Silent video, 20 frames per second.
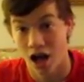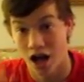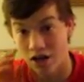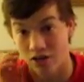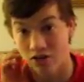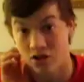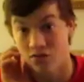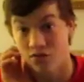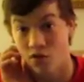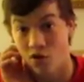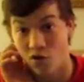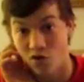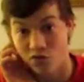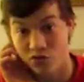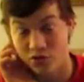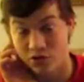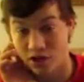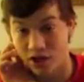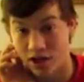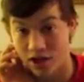love all of
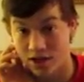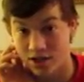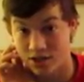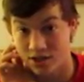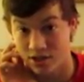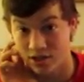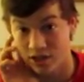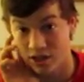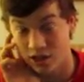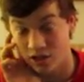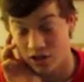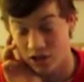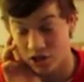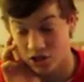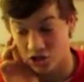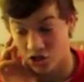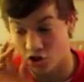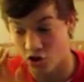you guys, and you guys should